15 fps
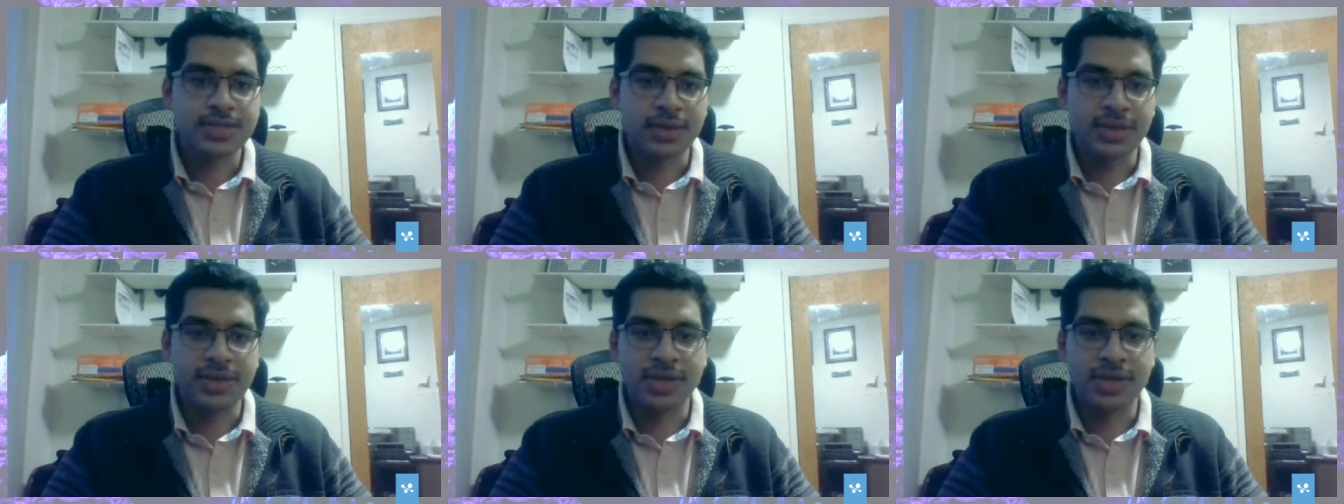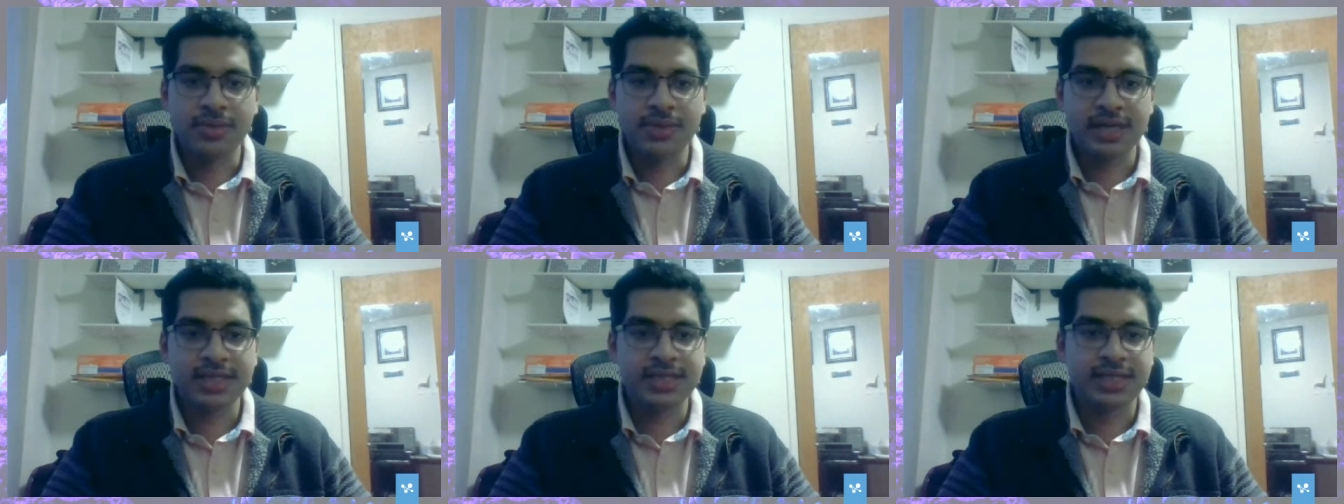So you
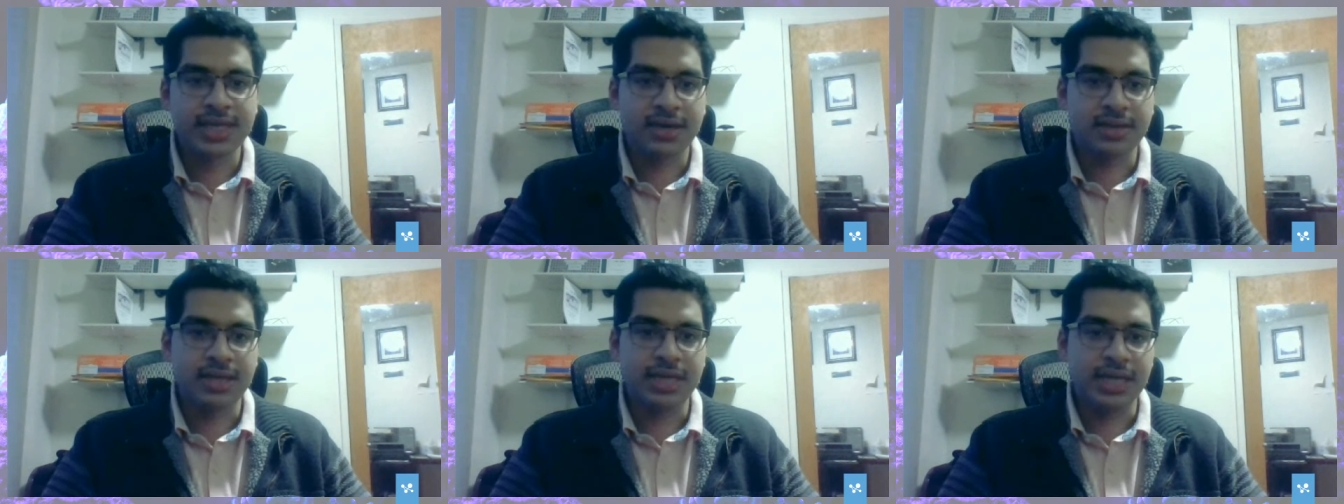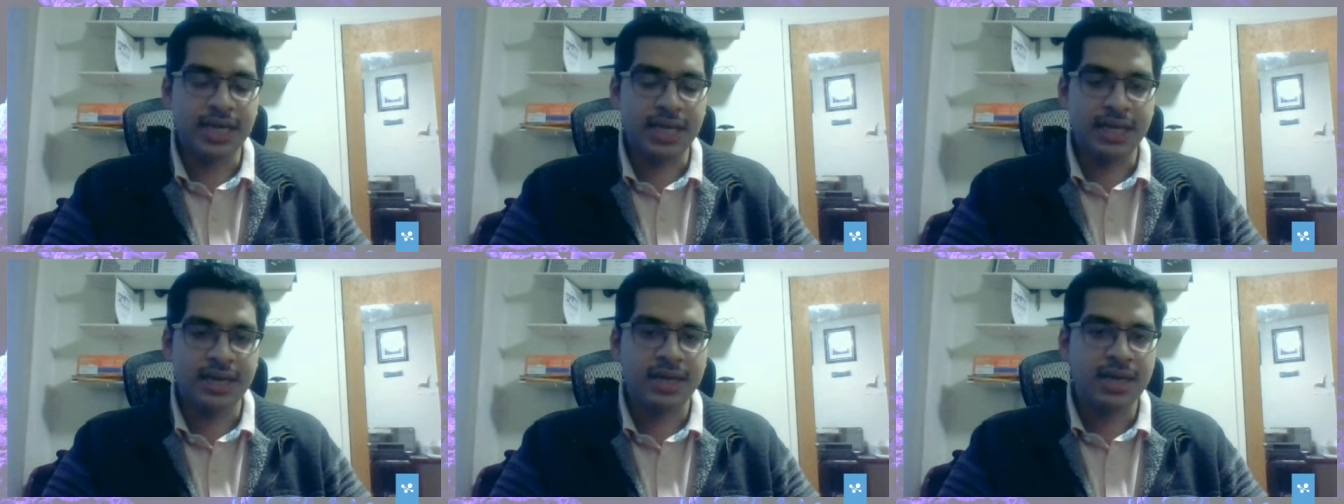don't necessarily
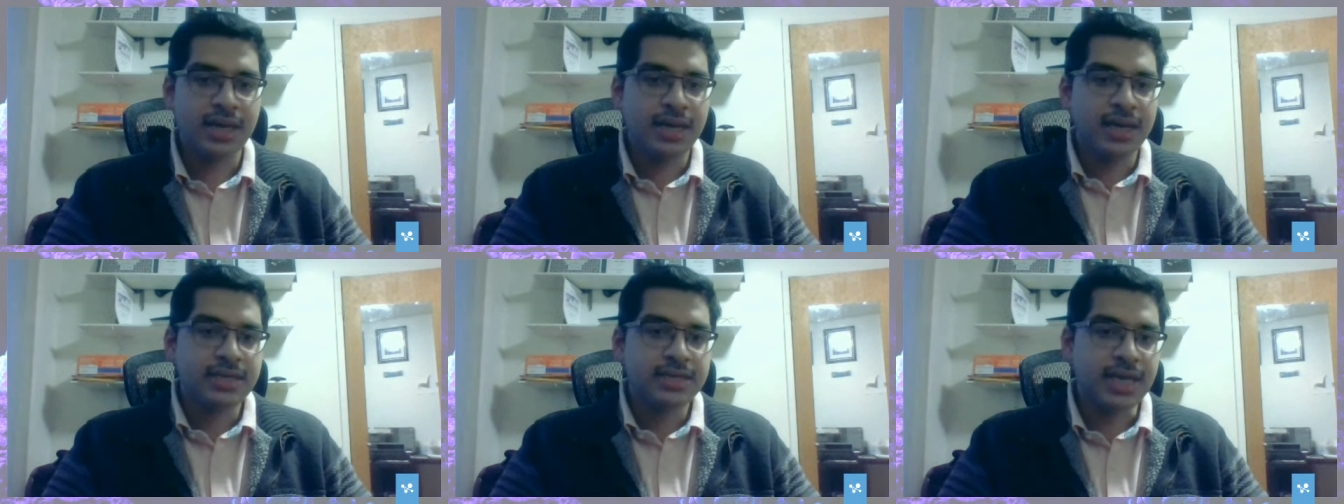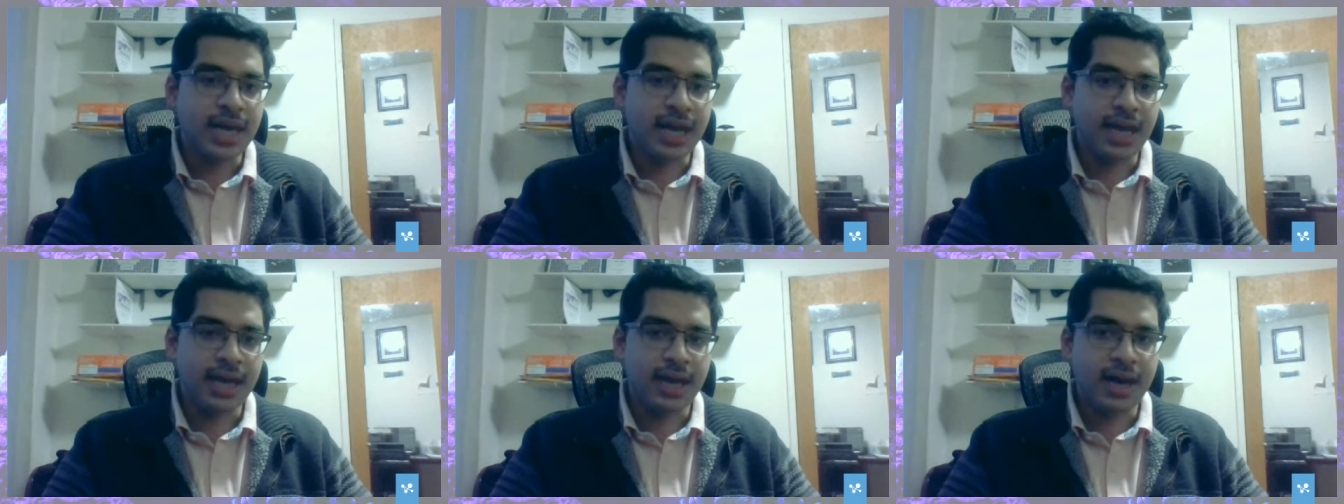need,
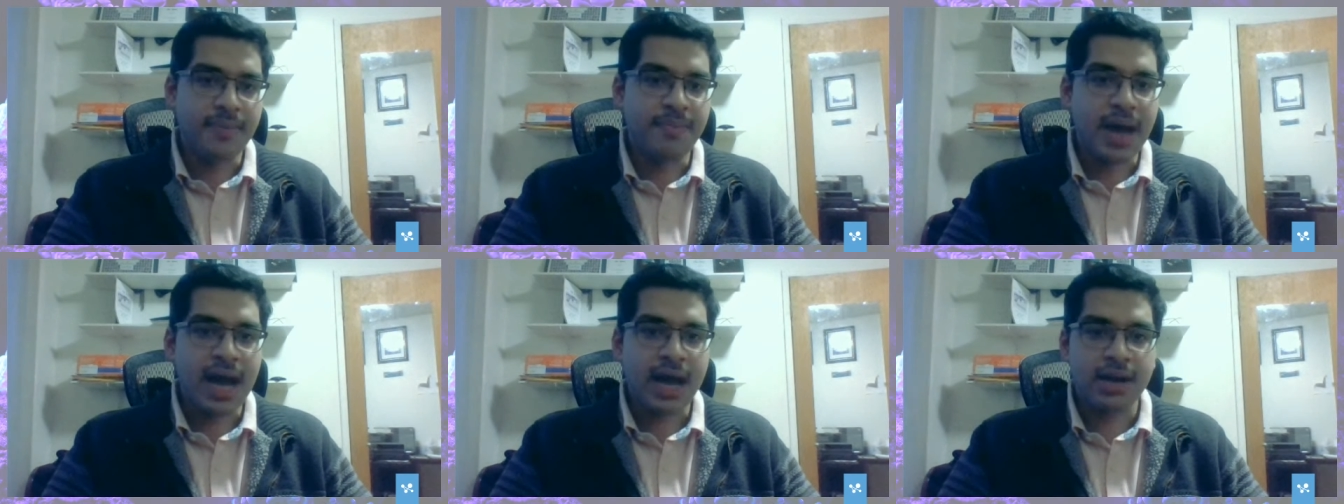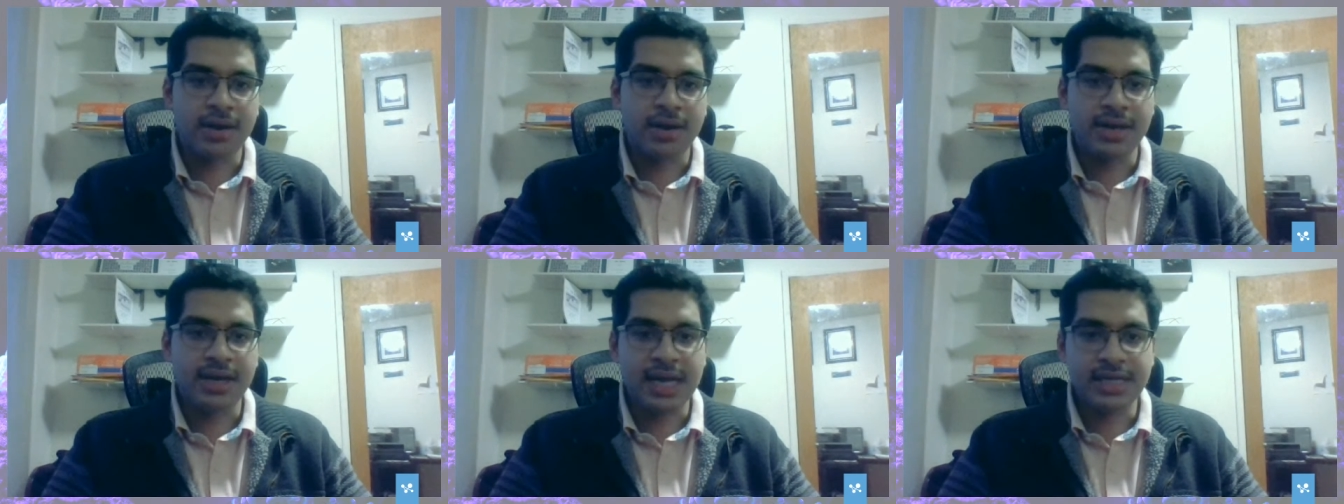say, a
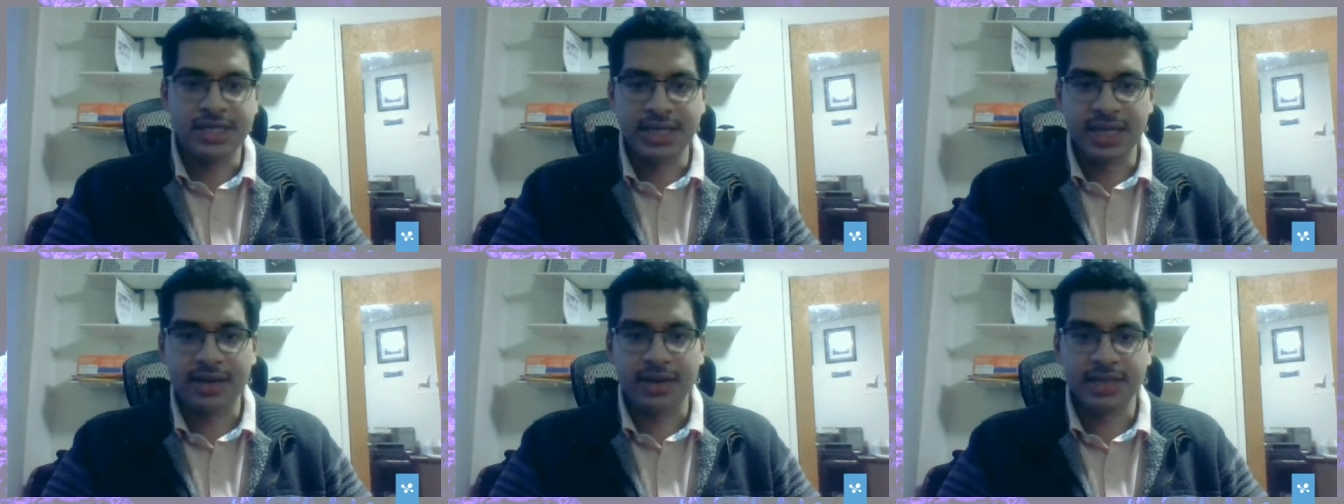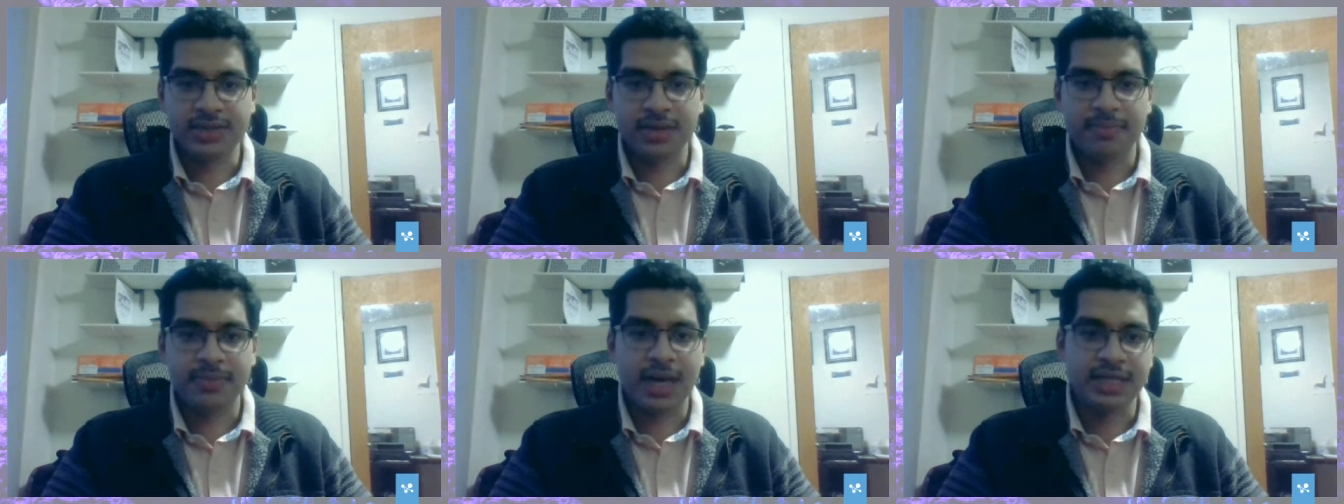background in engineering
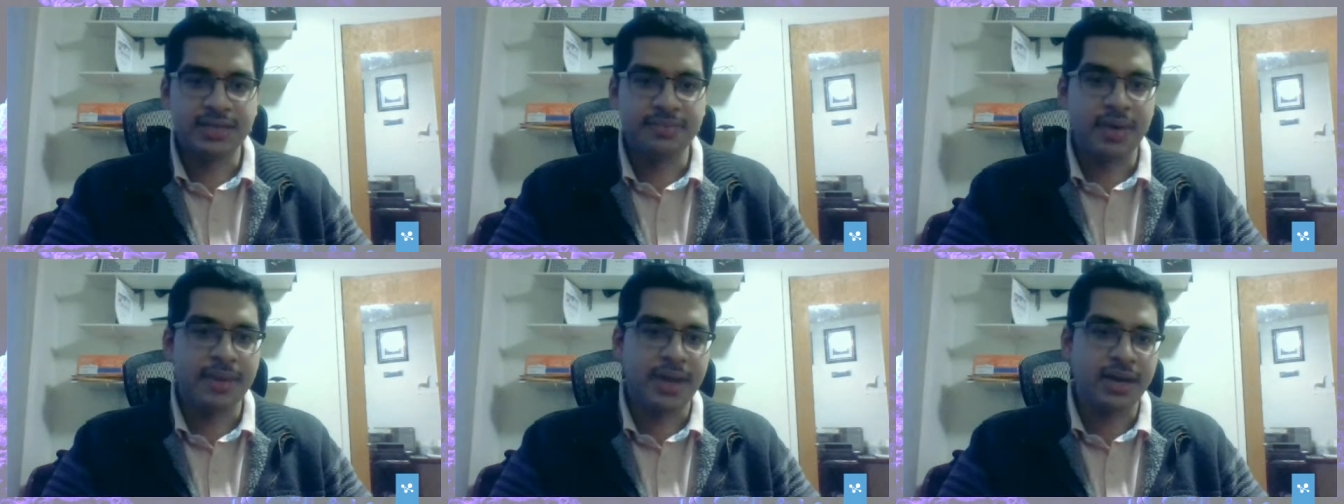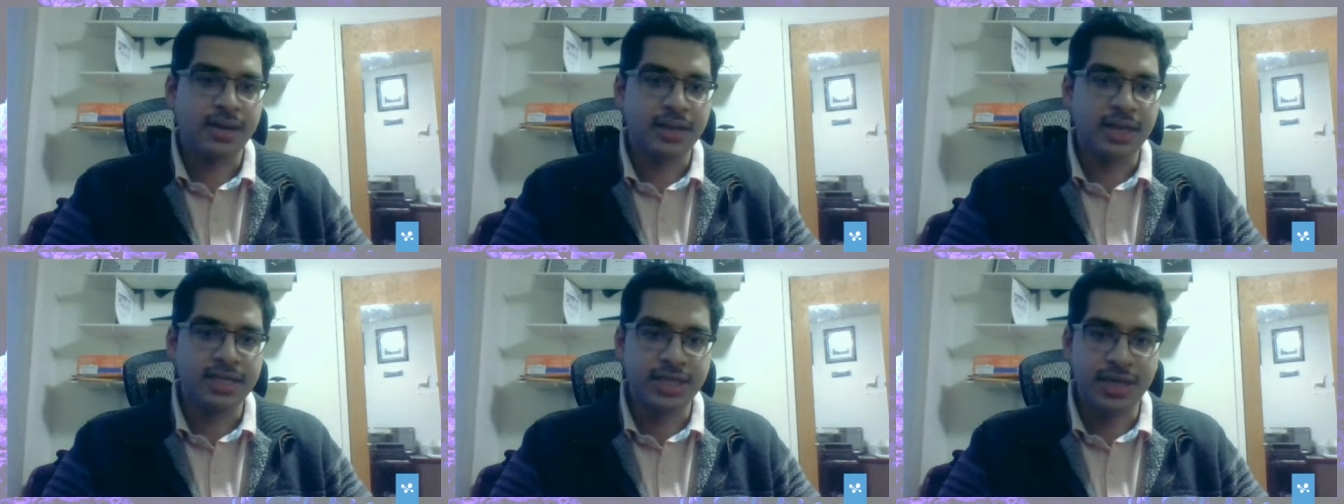to apply to
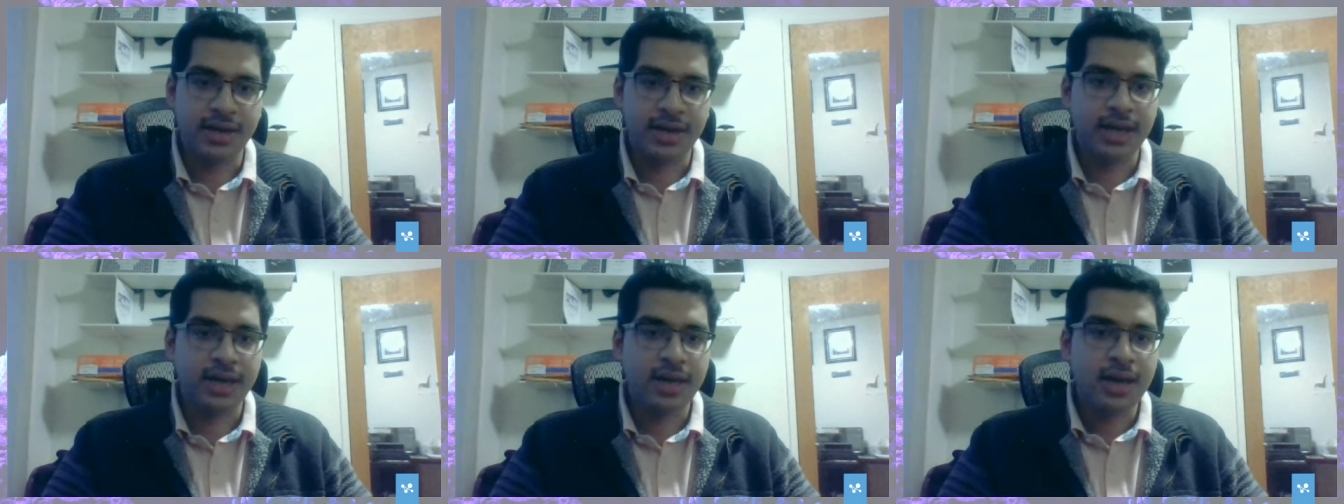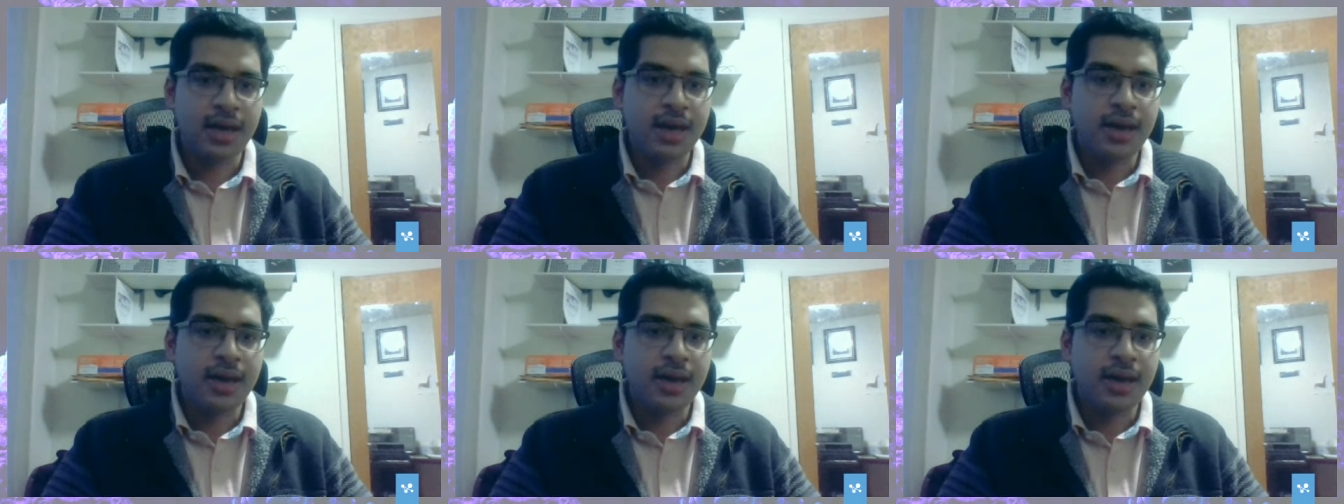biomedical engineering,